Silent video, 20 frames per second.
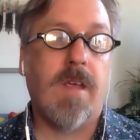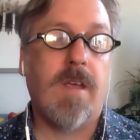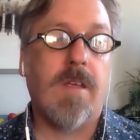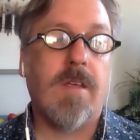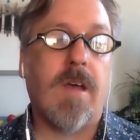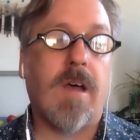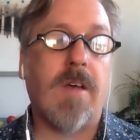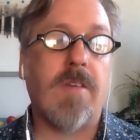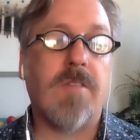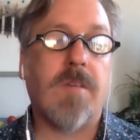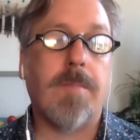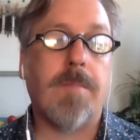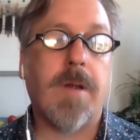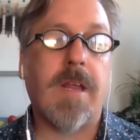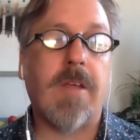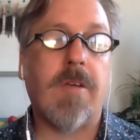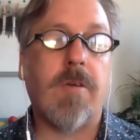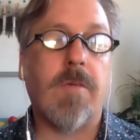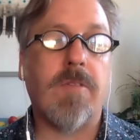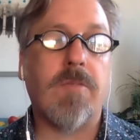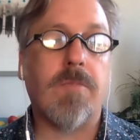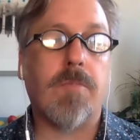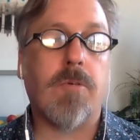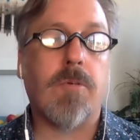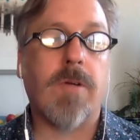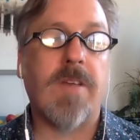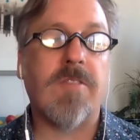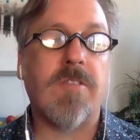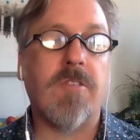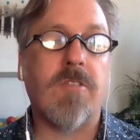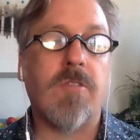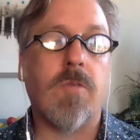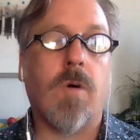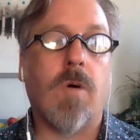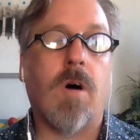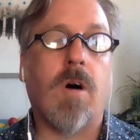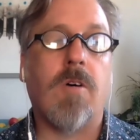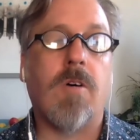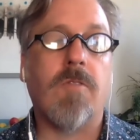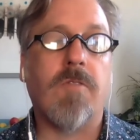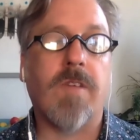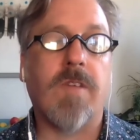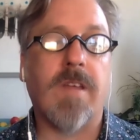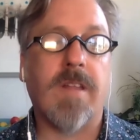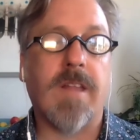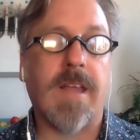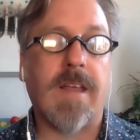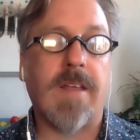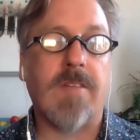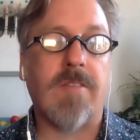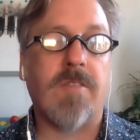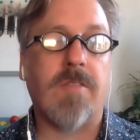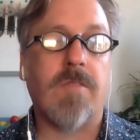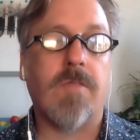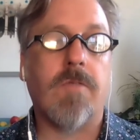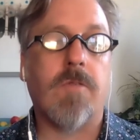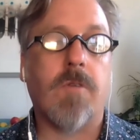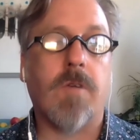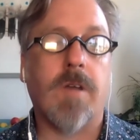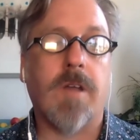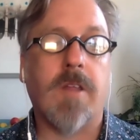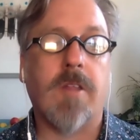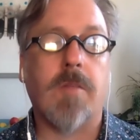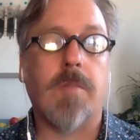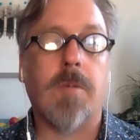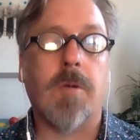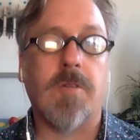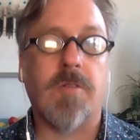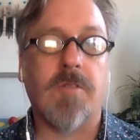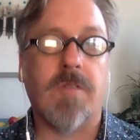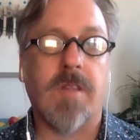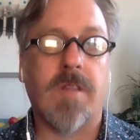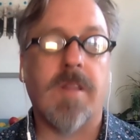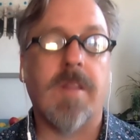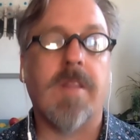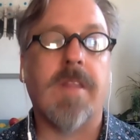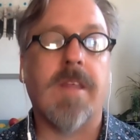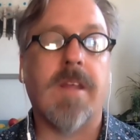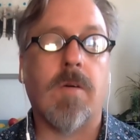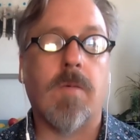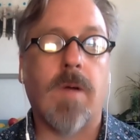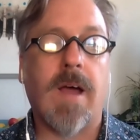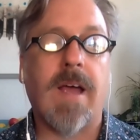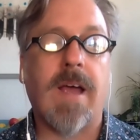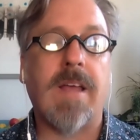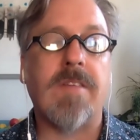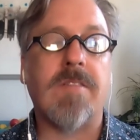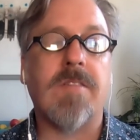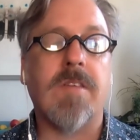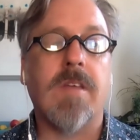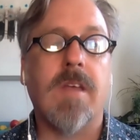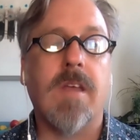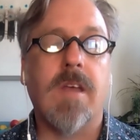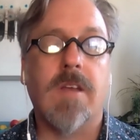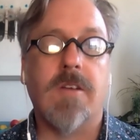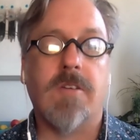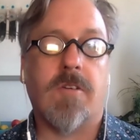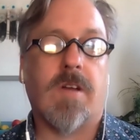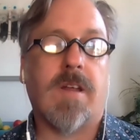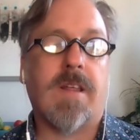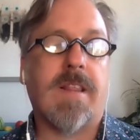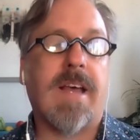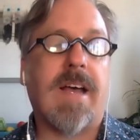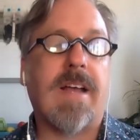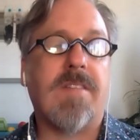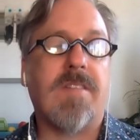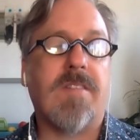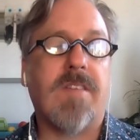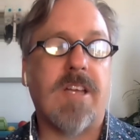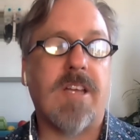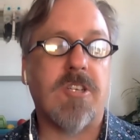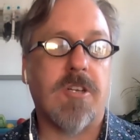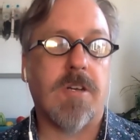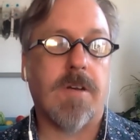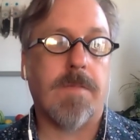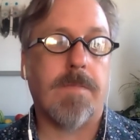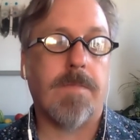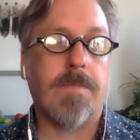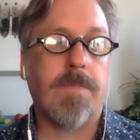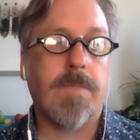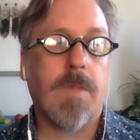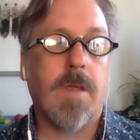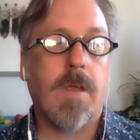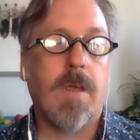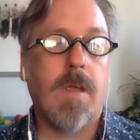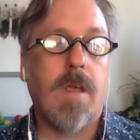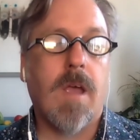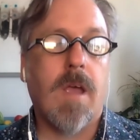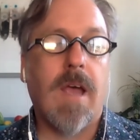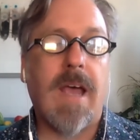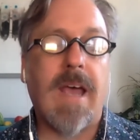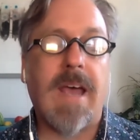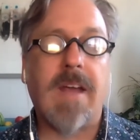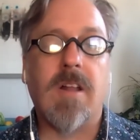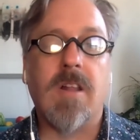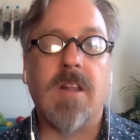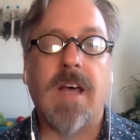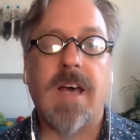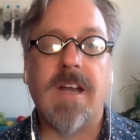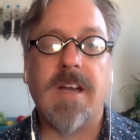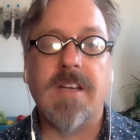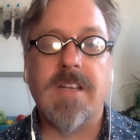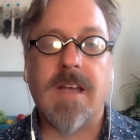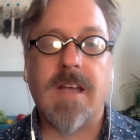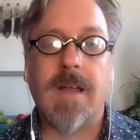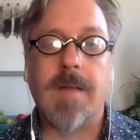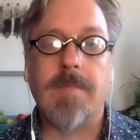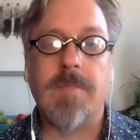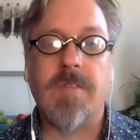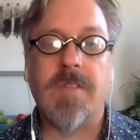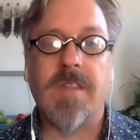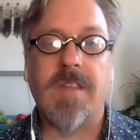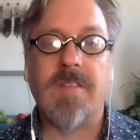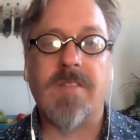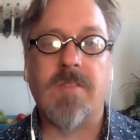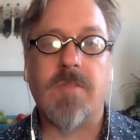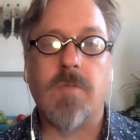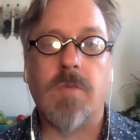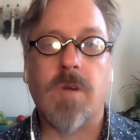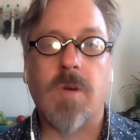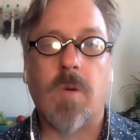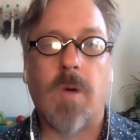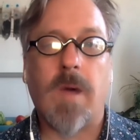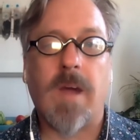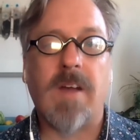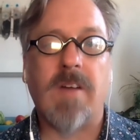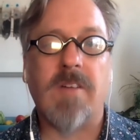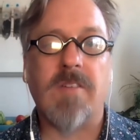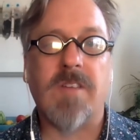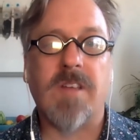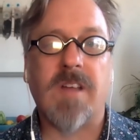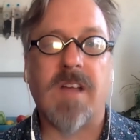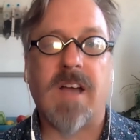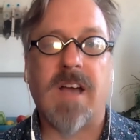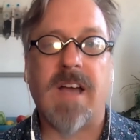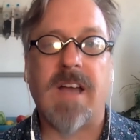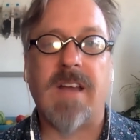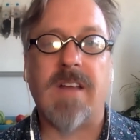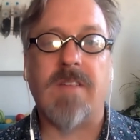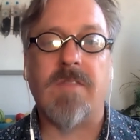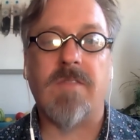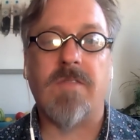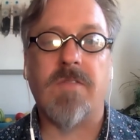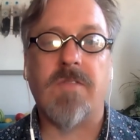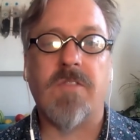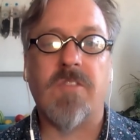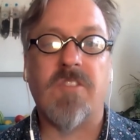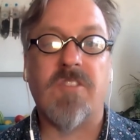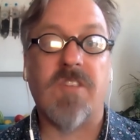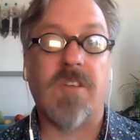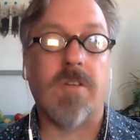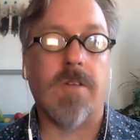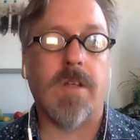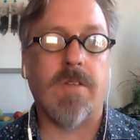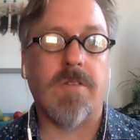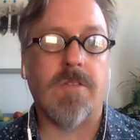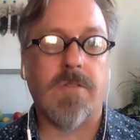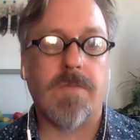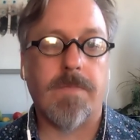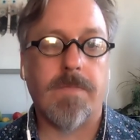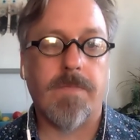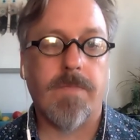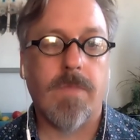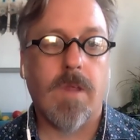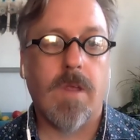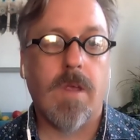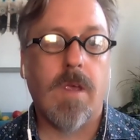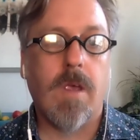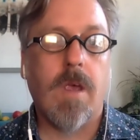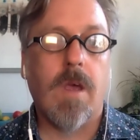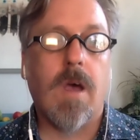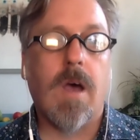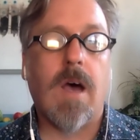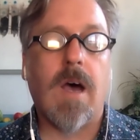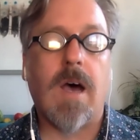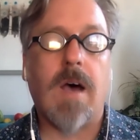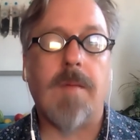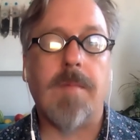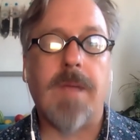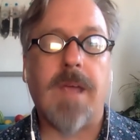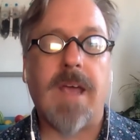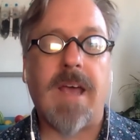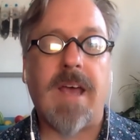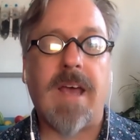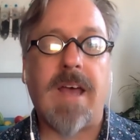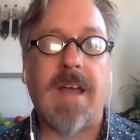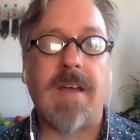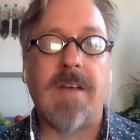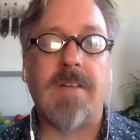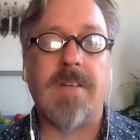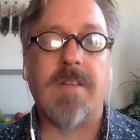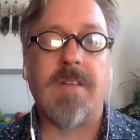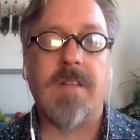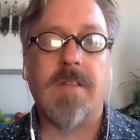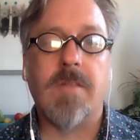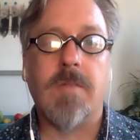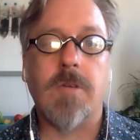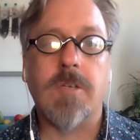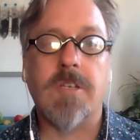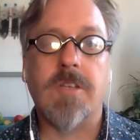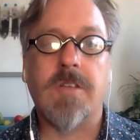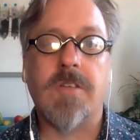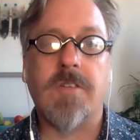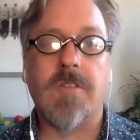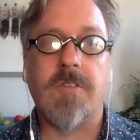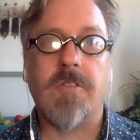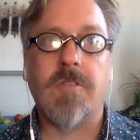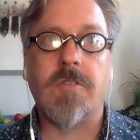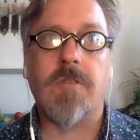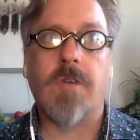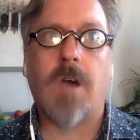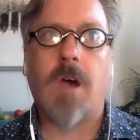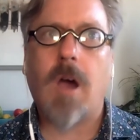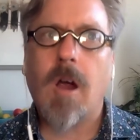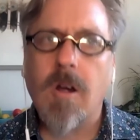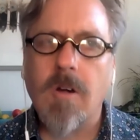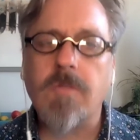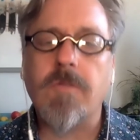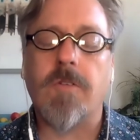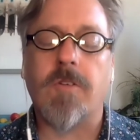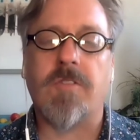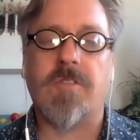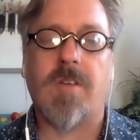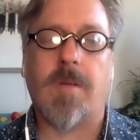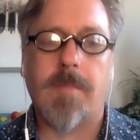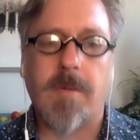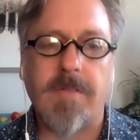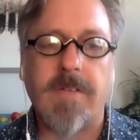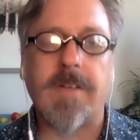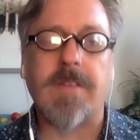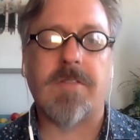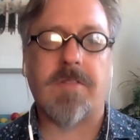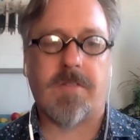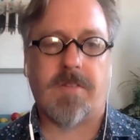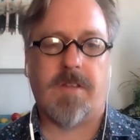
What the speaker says: somebody who is present to all feelings for another person that arise during that session. And a lot of times this requires a kind of stillness, and which is hard for some of us.